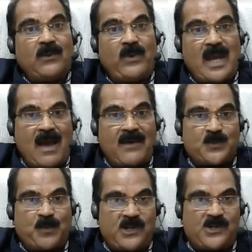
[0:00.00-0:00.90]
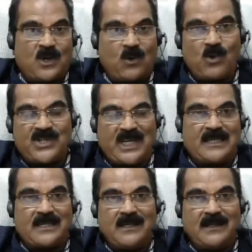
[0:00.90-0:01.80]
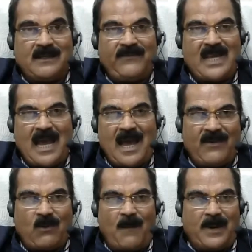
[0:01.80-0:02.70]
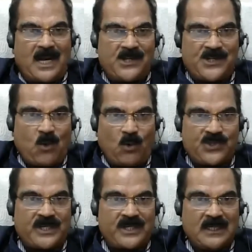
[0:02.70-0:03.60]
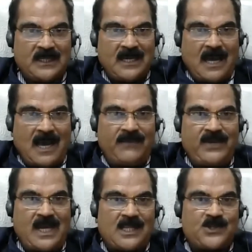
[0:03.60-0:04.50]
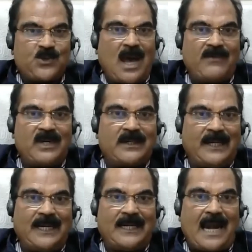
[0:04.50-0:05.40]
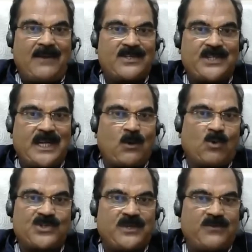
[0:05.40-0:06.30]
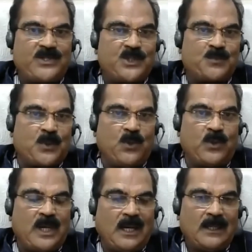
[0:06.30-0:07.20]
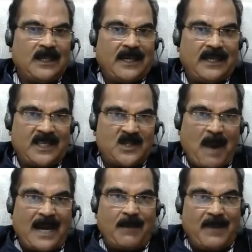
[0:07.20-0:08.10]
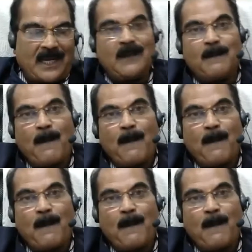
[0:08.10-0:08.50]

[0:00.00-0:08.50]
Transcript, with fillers: We have spiritual quotient. We have competition quotient. And we also have a great adversity quotient, which is proved in this pandemic.